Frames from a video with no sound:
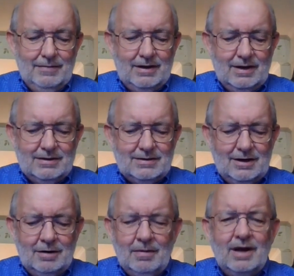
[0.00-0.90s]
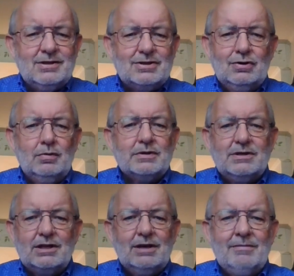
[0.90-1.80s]
because Armand's school
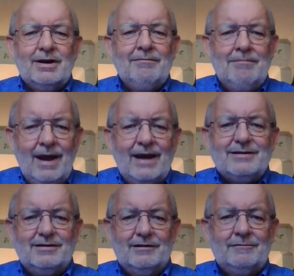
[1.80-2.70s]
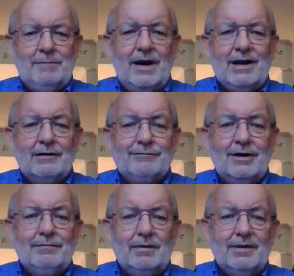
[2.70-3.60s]
was nothing but a massive pile of
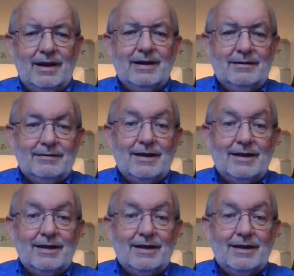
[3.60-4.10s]
rubble, like